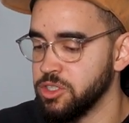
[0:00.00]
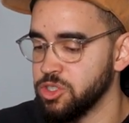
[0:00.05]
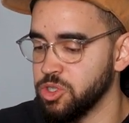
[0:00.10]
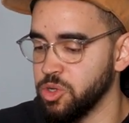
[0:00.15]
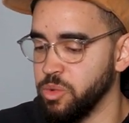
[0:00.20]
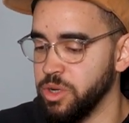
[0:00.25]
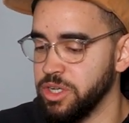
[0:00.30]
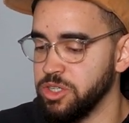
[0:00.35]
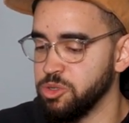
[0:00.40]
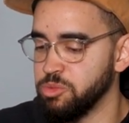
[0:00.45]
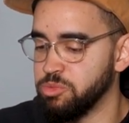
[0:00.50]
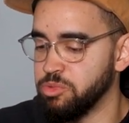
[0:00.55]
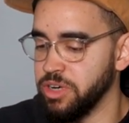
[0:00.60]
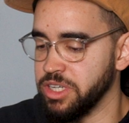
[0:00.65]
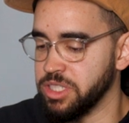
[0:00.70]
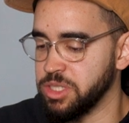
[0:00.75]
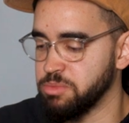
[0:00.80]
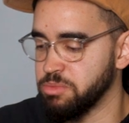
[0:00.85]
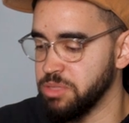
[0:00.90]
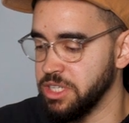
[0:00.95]
So when you
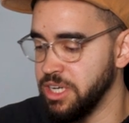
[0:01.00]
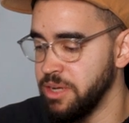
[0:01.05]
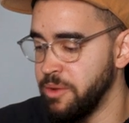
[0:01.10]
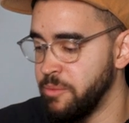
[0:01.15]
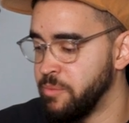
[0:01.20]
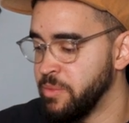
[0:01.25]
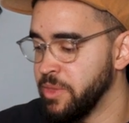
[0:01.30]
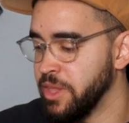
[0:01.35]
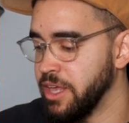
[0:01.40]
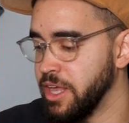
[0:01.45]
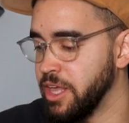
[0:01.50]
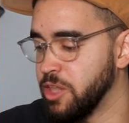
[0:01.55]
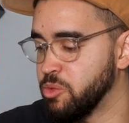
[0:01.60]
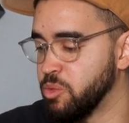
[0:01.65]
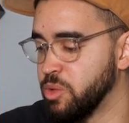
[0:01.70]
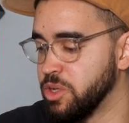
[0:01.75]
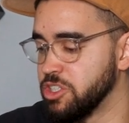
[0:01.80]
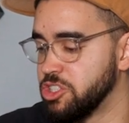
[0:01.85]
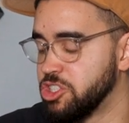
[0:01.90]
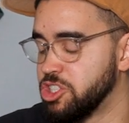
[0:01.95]
press play, it
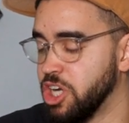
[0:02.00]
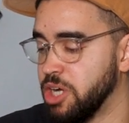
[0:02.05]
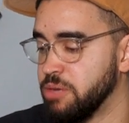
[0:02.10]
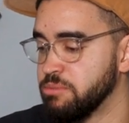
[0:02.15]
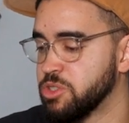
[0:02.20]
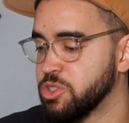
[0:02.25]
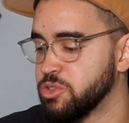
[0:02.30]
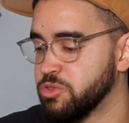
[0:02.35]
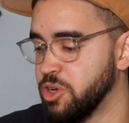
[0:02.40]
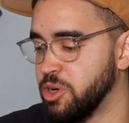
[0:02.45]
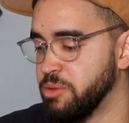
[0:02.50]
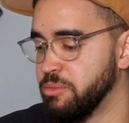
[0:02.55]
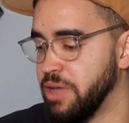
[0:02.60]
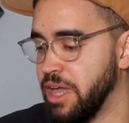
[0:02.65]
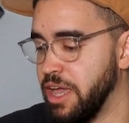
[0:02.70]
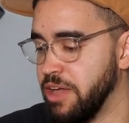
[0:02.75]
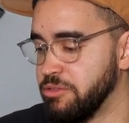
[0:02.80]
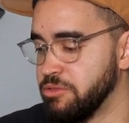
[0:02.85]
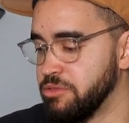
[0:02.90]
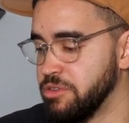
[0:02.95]
will jump from
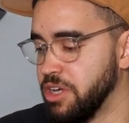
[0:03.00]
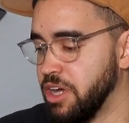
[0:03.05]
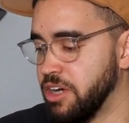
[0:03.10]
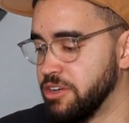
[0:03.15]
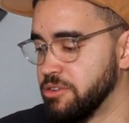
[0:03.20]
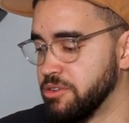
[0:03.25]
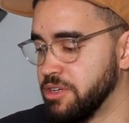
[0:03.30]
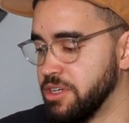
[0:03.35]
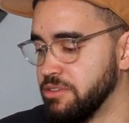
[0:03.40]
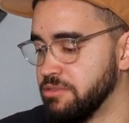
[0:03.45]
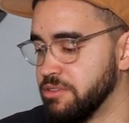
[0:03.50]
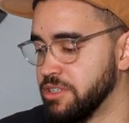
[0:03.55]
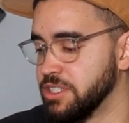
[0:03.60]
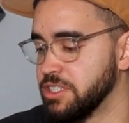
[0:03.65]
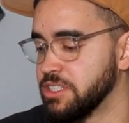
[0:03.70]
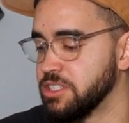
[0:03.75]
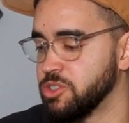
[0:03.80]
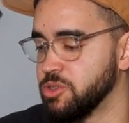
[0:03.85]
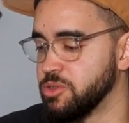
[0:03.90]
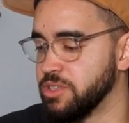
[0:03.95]
every other event.
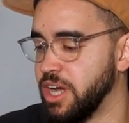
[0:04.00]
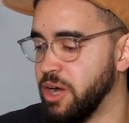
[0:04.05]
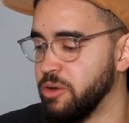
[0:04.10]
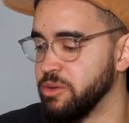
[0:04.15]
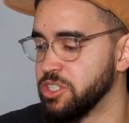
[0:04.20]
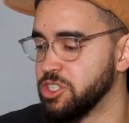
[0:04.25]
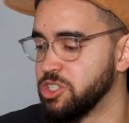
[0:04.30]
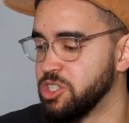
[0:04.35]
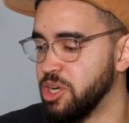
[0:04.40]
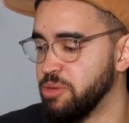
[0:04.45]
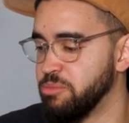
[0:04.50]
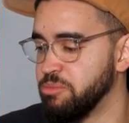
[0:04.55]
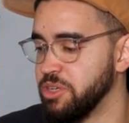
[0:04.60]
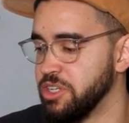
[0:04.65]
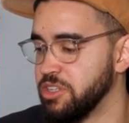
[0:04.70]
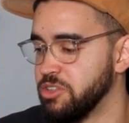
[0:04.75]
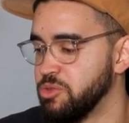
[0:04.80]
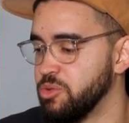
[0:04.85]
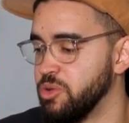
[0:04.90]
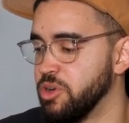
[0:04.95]
So now it's
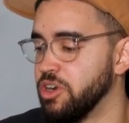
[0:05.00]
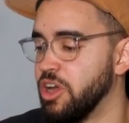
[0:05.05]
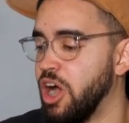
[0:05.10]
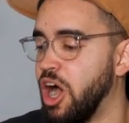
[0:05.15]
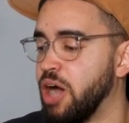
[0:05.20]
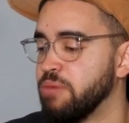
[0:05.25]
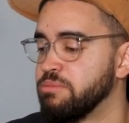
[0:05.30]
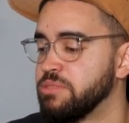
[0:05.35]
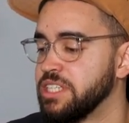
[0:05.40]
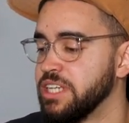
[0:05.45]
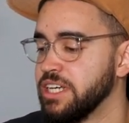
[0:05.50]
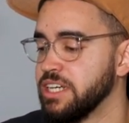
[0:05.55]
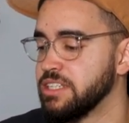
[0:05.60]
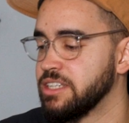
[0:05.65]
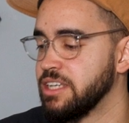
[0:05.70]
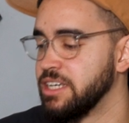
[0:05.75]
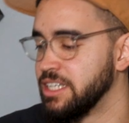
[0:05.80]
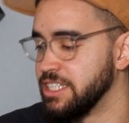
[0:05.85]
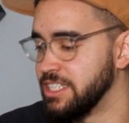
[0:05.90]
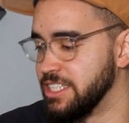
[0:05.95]
jumping to an object
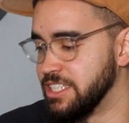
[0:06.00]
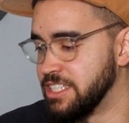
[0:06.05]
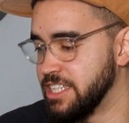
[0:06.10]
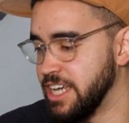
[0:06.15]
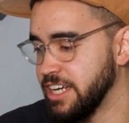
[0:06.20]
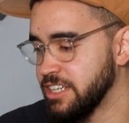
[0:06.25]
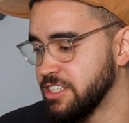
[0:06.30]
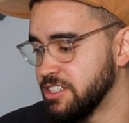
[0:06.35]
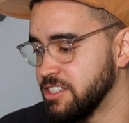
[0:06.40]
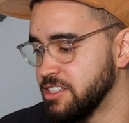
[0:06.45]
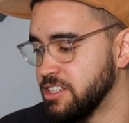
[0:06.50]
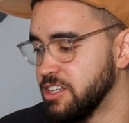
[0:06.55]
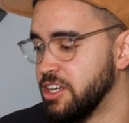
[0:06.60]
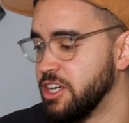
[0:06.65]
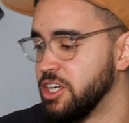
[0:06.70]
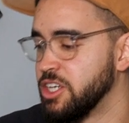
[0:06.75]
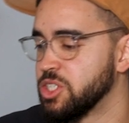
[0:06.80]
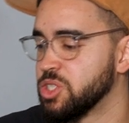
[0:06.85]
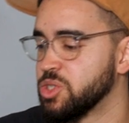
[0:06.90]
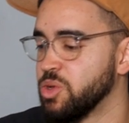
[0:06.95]
detected.
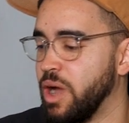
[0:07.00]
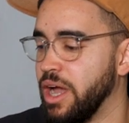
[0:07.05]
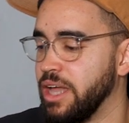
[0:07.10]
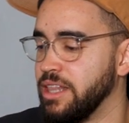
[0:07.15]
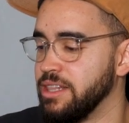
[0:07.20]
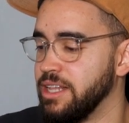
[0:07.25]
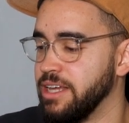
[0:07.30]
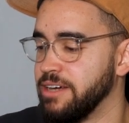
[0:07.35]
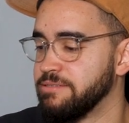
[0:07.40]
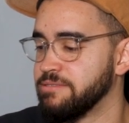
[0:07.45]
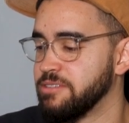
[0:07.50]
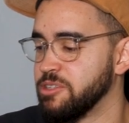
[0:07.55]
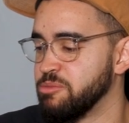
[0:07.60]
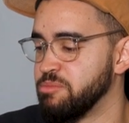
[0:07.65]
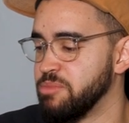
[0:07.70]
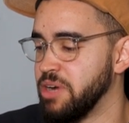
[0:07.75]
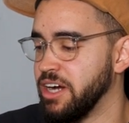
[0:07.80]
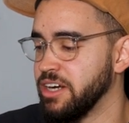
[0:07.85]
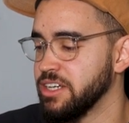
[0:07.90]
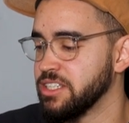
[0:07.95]
So I left the
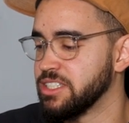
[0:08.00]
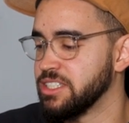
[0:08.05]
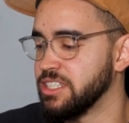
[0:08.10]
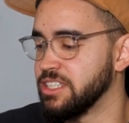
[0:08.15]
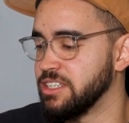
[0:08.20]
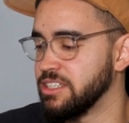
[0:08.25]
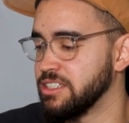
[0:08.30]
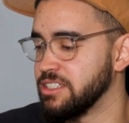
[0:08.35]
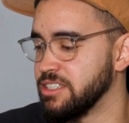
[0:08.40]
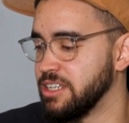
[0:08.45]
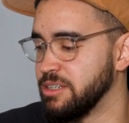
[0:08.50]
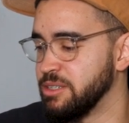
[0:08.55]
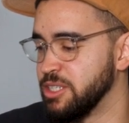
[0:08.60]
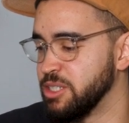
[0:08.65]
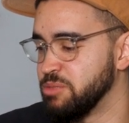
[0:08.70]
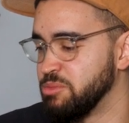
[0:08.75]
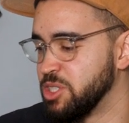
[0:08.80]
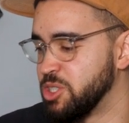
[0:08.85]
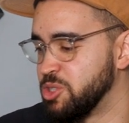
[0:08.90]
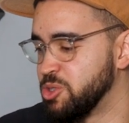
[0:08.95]
box and uh,
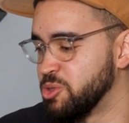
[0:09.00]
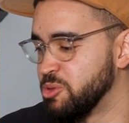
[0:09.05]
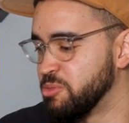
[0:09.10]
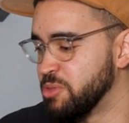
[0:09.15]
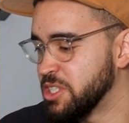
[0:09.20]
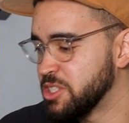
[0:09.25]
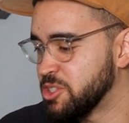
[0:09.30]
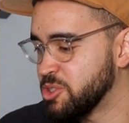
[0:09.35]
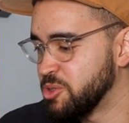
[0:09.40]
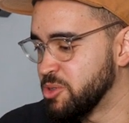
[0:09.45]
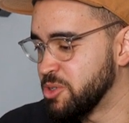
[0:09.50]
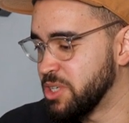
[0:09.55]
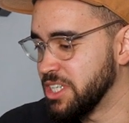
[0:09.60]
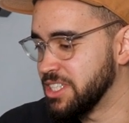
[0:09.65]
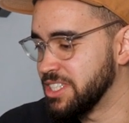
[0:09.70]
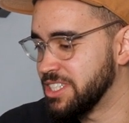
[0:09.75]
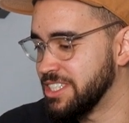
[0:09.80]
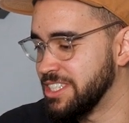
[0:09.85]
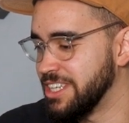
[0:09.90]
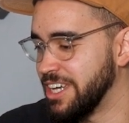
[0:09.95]
let me zoom in so you
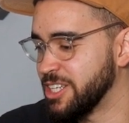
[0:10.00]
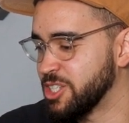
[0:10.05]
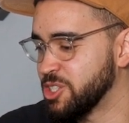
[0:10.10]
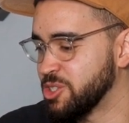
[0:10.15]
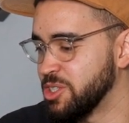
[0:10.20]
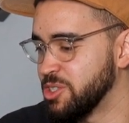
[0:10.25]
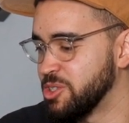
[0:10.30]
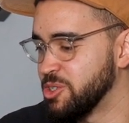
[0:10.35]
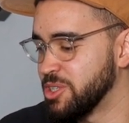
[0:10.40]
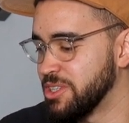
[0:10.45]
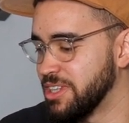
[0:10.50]
can see actually the